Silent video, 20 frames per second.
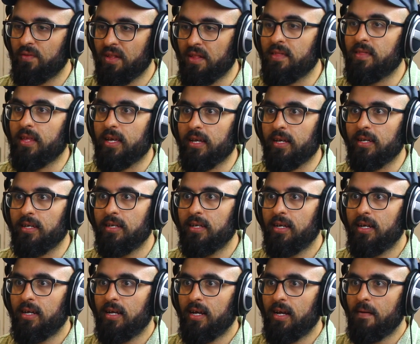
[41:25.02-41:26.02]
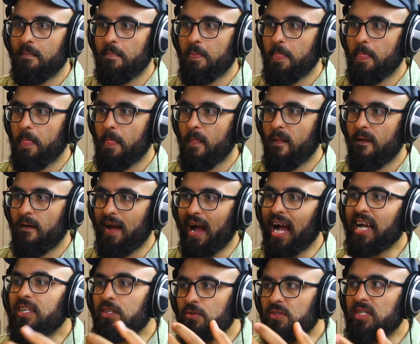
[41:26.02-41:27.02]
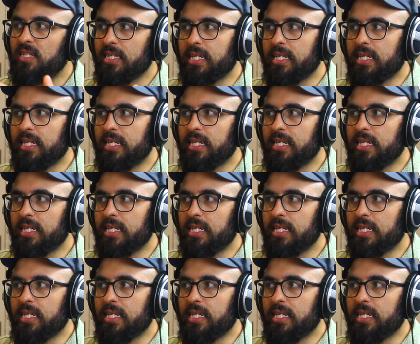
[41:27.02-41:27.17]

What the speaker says: the thing, I used